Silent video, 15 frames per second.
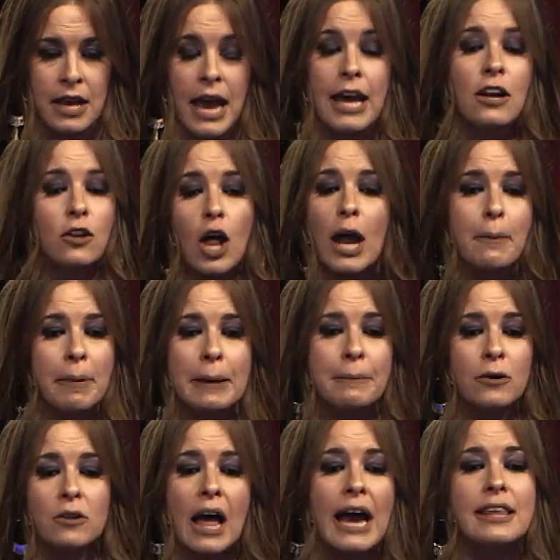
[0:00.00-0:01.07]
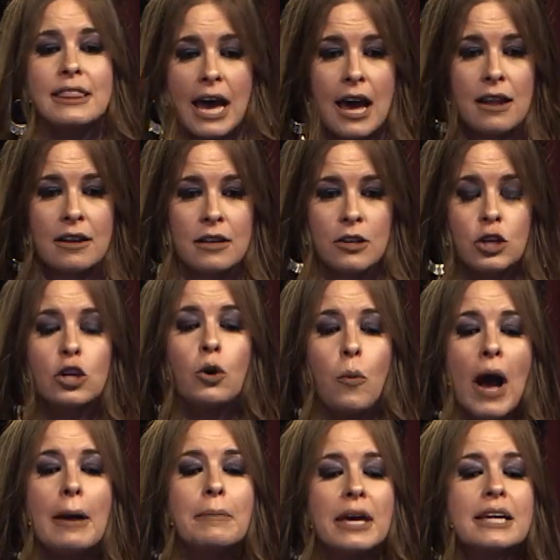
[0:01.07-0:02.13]
And a lot of people like that. You know
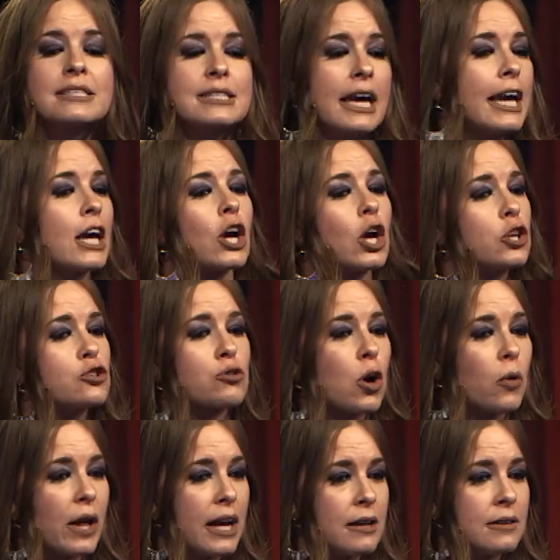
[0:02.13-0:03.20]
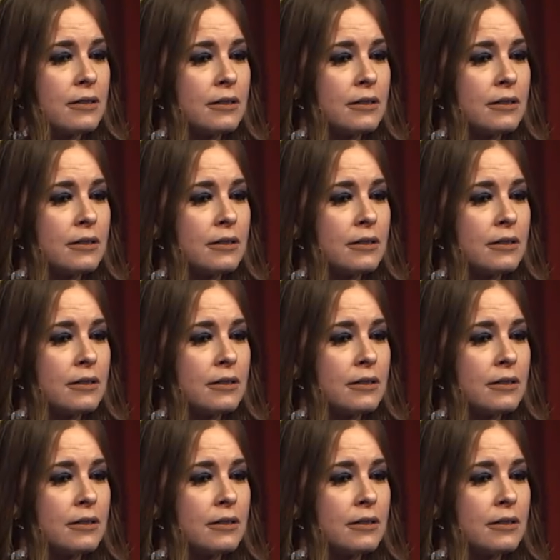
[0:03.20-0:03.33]
why? Because they can control it.